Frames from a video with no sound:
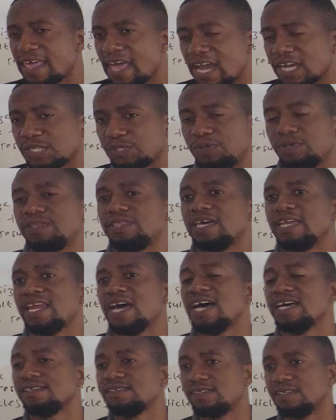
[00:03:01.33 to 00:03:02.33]
reacts with an
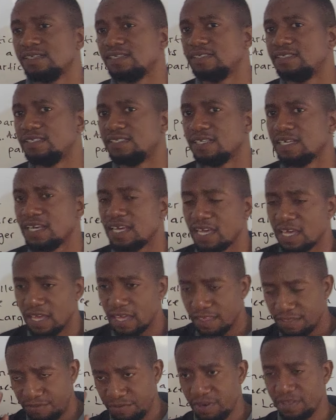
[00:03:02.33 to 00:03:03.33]
acid,
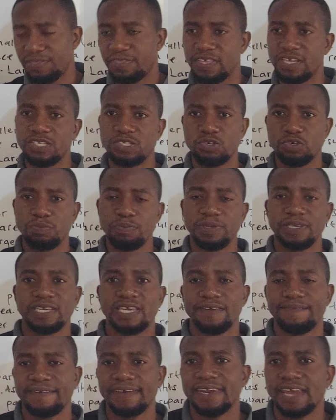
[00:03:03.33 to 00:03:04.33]
3 things should be
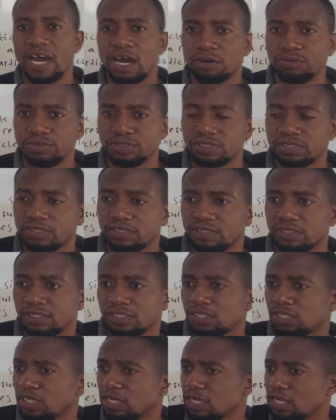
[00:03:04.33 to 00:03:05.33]
given out:
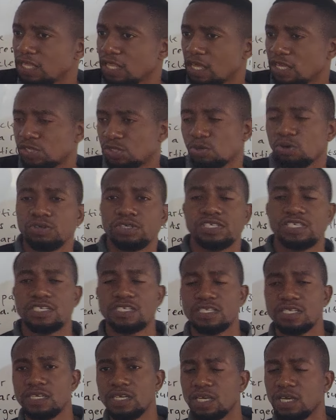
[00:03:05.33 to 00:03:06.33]

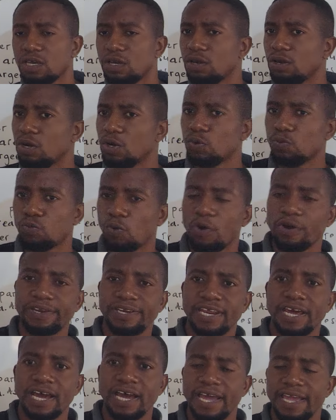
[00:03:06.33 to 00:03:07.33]
salt,
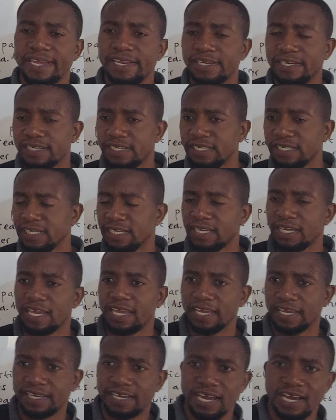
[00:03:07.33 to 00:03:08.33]
water, and
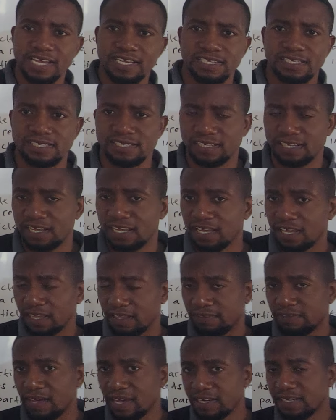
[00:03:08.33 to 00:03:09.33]
a gas.
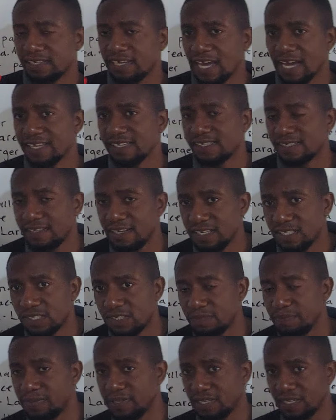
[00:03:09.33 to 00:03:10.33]
That gas needs
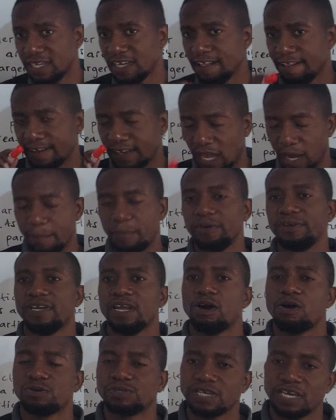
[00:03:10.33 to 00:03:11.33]
to be carbon
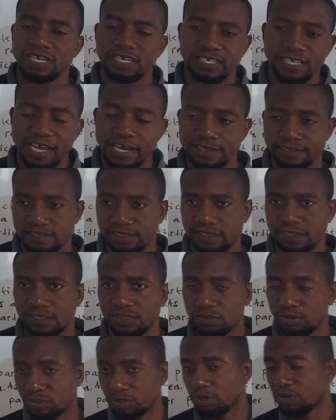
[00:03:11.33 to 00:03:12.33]
dioxide gas.
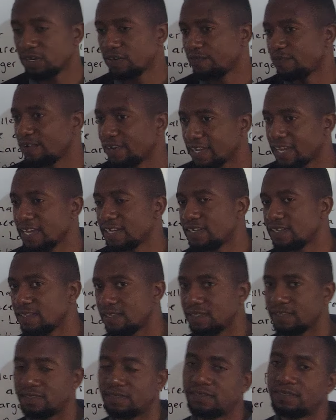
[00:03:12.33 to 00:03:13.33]
So don't forget
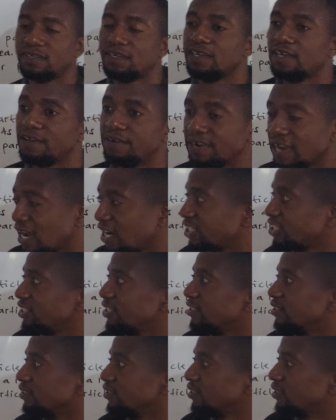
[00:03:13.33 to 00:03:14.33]
this
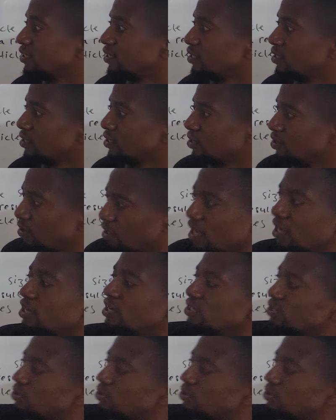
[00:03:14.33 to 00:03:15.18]
reaction. Okay,